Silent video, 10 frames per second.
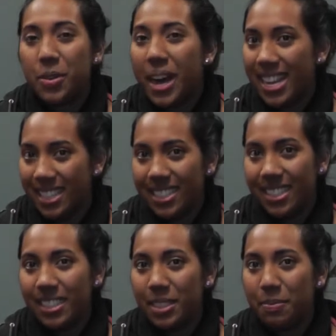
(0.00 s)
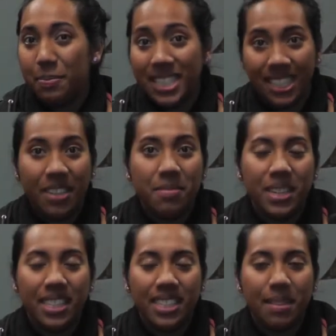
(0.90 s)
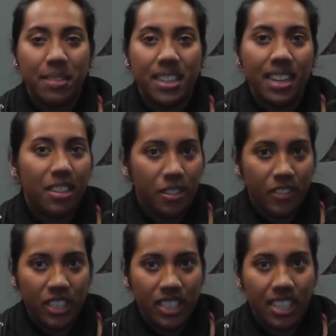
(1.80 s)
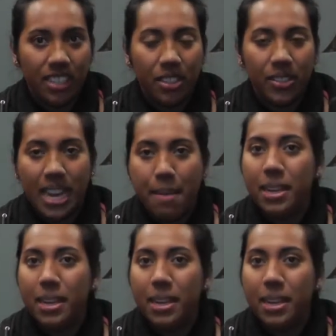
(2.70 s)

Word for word: quite easy, especially compared to something like university. So time